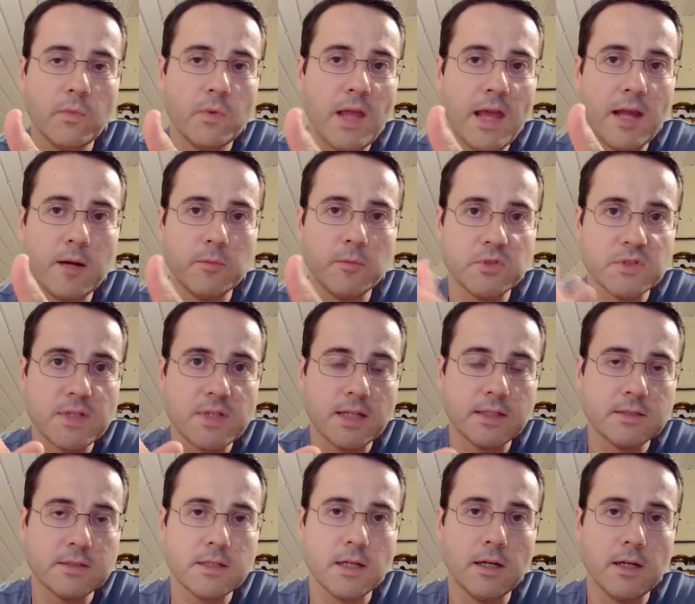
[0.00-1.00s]
animals
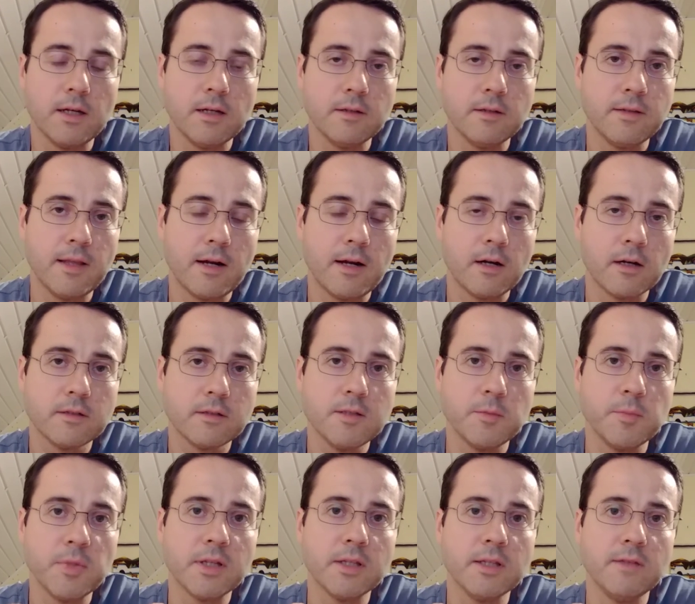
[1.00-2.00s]
that that are
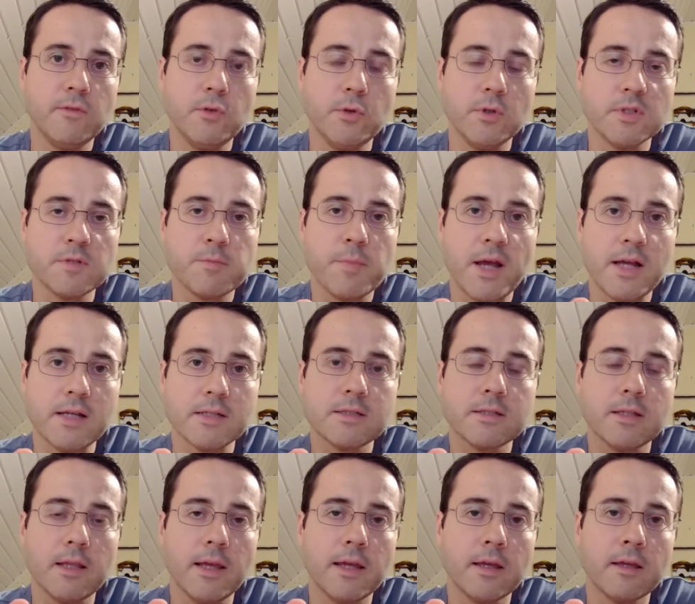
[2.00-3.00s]
typically viewed as
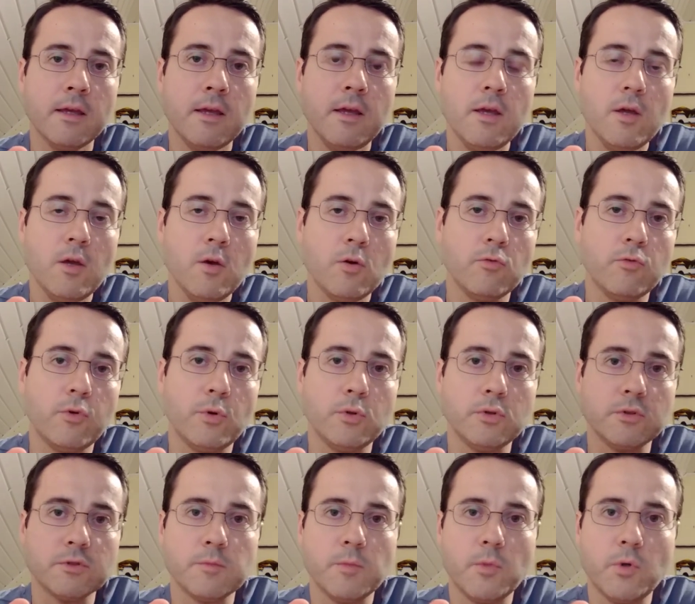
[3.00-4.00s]
pests, like
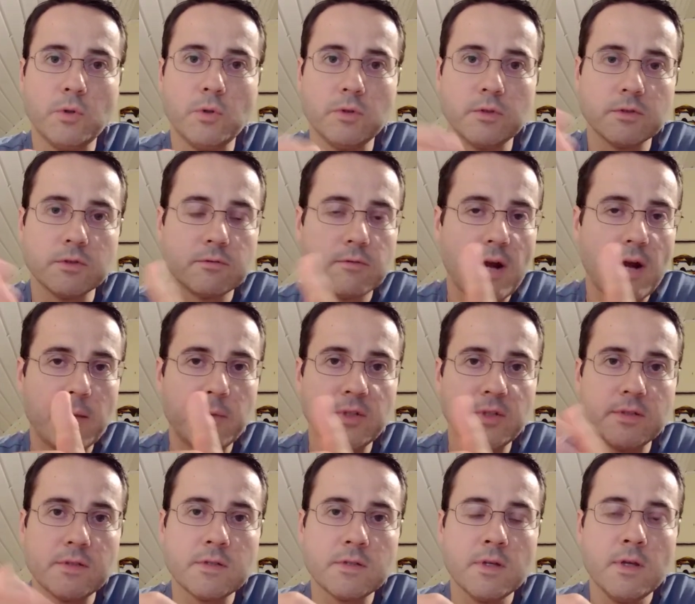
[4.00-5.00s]
voles, moles,
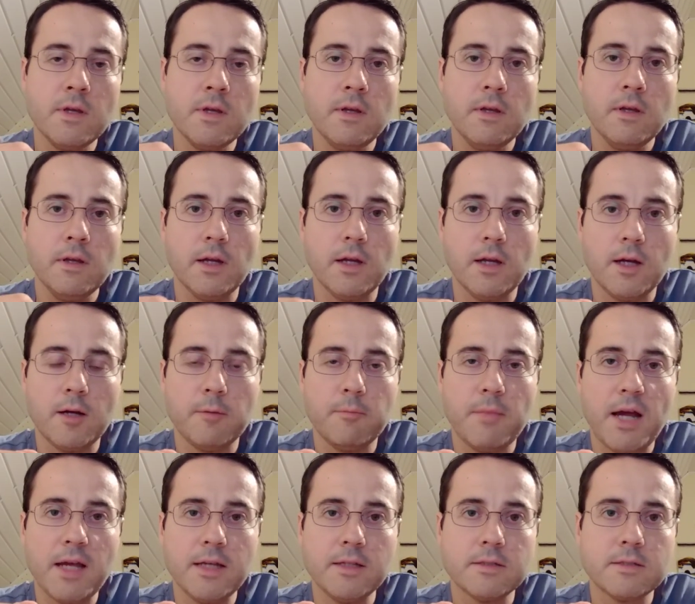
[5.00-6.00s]
rabbits,
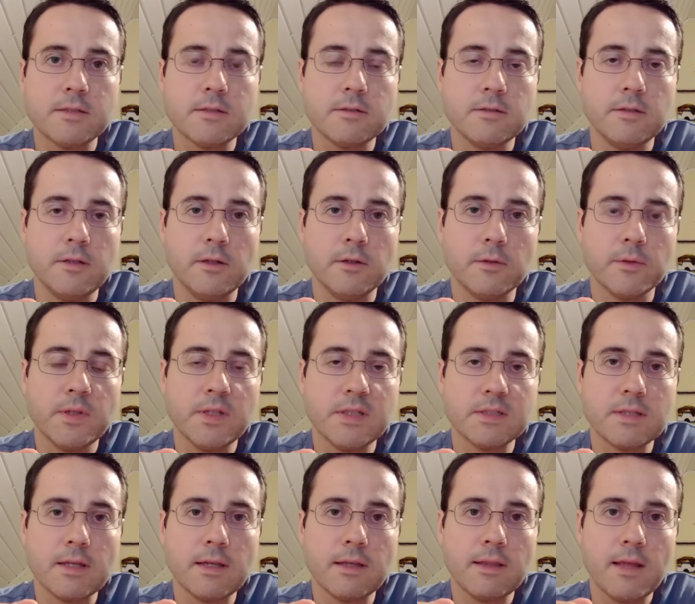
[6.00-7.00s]
mice, you know,
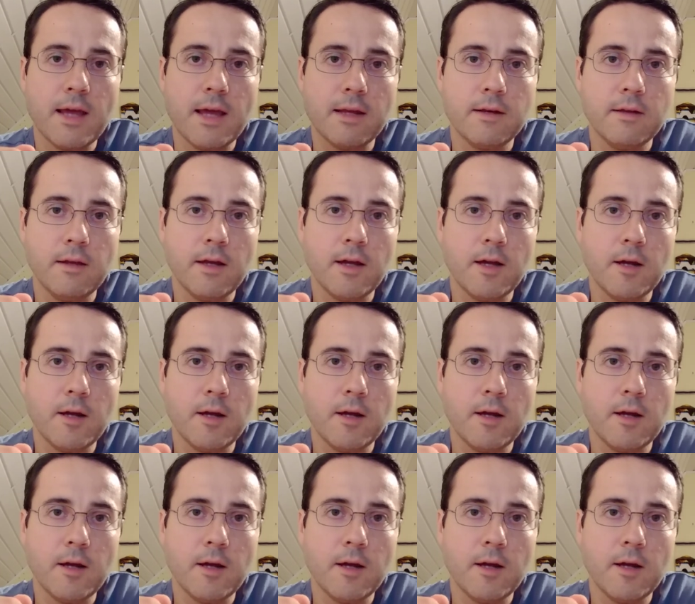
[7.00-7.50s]
things like that.